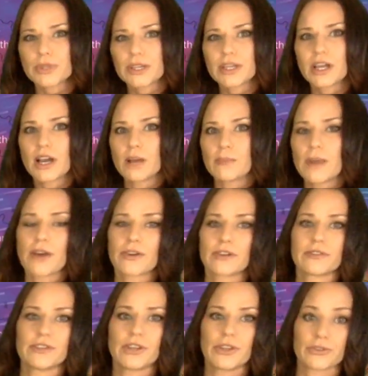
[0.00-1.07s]
than what would
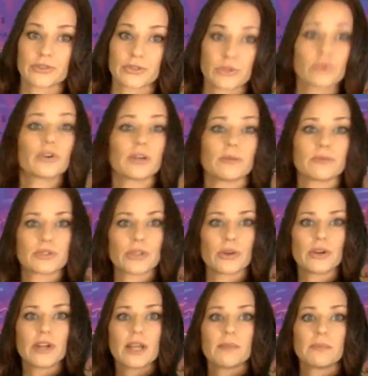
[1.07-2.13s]
normally come out
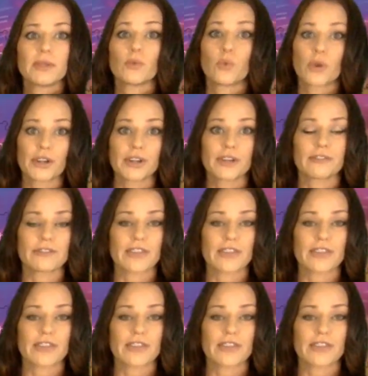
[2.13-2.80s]
of another storm.